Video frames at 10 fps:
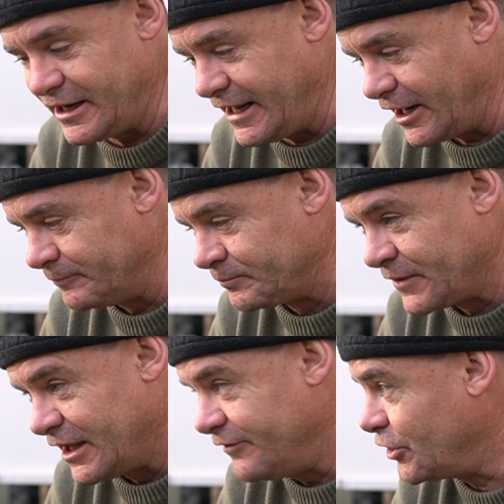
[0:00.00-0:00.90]
Now,
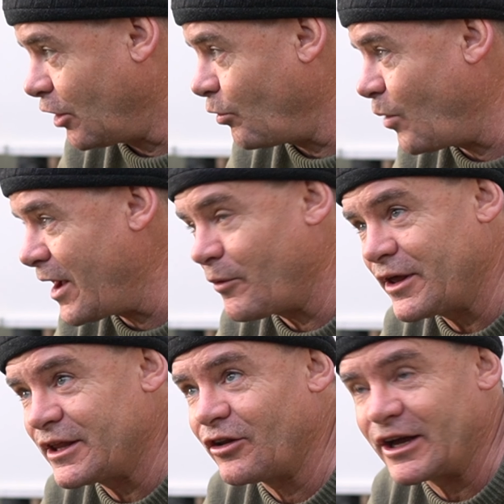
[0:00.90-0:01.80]
if you've got wet
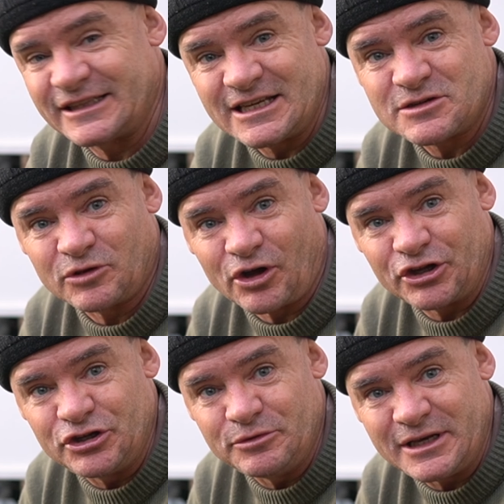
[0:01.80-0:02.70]
weather like this, a lot
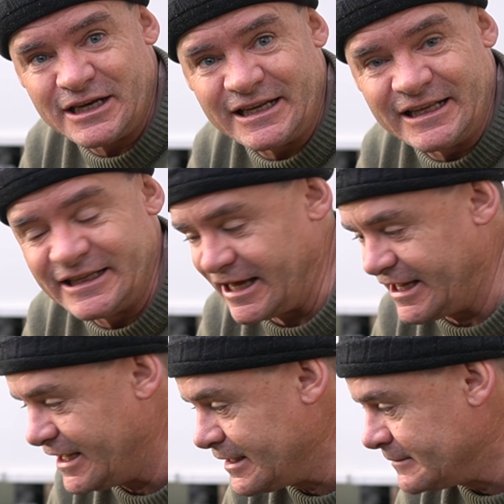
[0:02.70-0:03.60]
of humidity in the
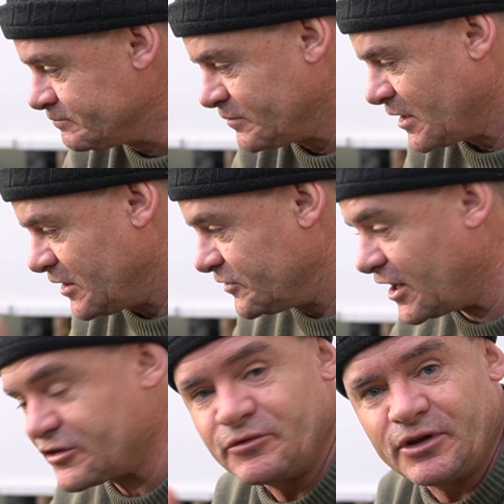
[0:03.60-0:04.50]
air,
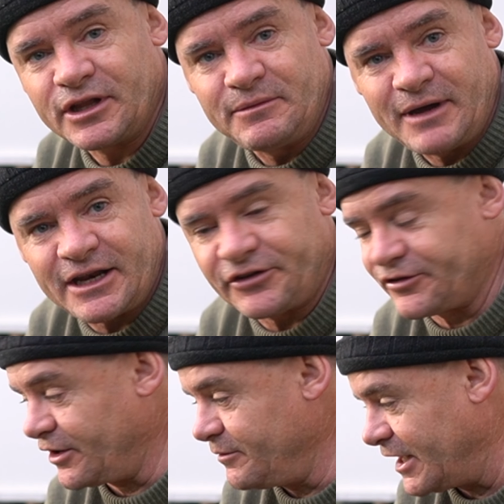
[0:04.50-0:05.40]
doesn't really matter
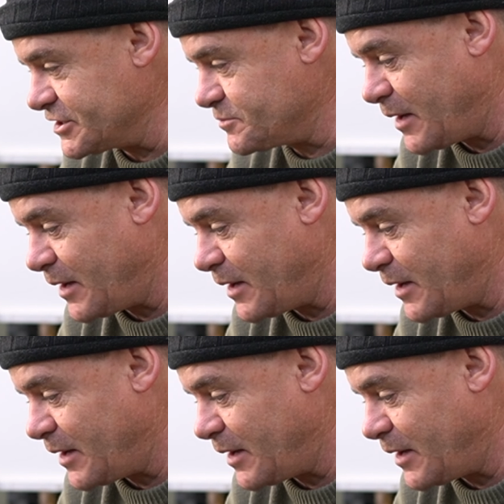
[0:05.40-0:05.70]
so much.